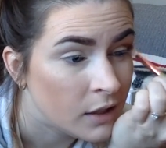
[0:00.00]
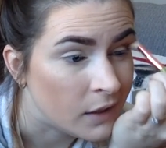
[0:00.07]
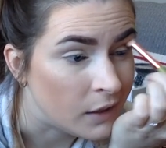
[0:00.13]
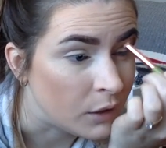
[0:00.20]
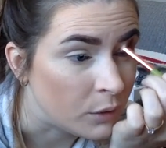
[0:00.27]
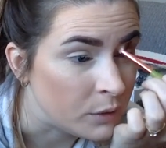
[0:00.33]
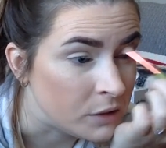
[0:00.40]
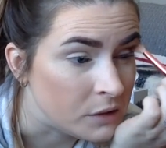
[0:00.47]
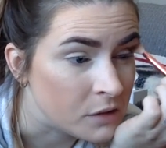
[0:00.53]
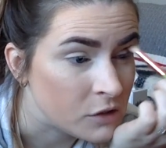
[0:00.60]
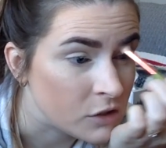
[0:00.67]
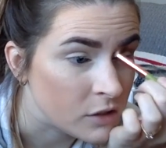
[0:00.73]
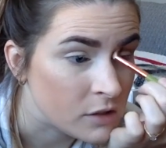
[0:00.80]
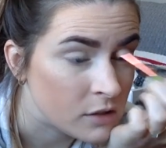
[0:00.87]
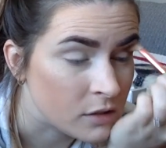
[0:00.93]
I always
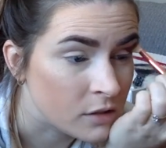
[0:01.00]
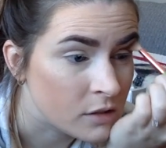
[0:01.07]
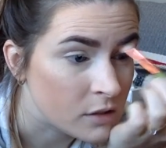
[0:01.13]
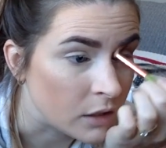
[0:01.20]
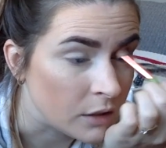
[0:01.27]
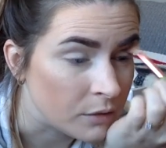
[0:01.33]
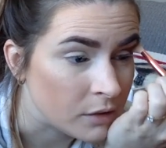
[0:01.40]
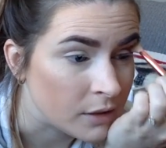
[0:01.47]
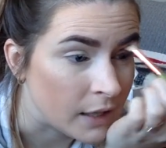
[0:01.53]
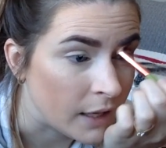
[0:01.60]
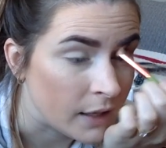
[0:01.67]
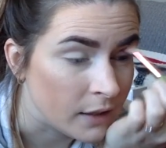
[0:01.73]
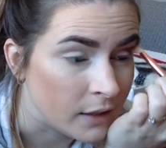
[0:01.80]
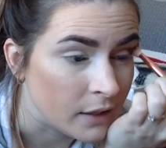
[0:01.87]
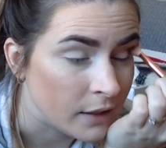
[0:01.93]
just start with
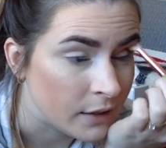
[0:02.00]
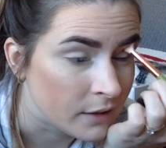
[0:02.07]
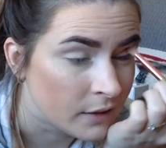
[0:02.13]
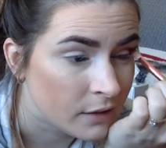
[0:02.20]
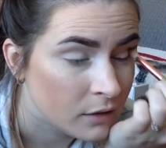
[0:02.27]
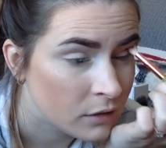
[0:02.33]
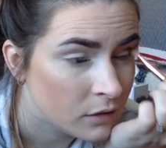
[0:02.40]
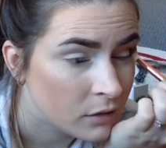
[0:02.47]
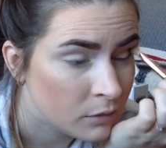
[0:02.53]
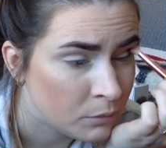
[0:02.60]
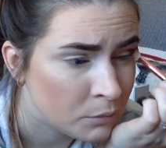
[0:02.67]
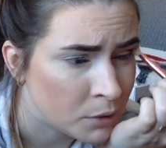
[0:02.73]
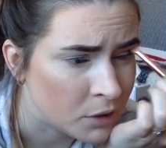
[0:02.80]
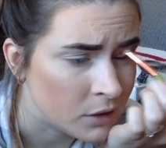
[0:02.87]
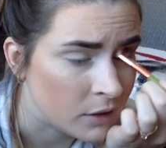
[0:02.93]
that and I
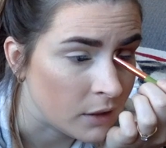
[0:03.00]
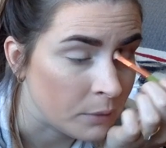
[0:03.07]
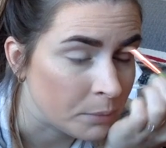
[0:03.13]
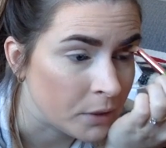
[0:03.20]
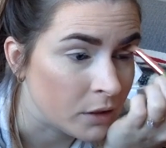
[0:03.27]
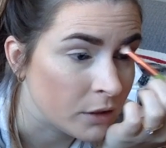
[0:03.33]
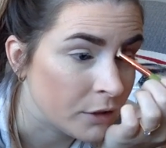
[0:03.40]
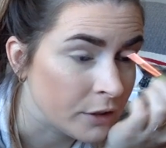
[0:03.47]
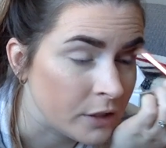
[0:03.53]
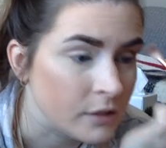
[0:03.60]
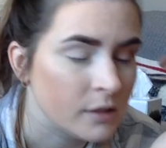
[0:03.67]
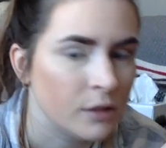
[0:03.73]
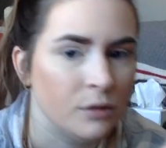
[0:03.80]
build it up in the crease.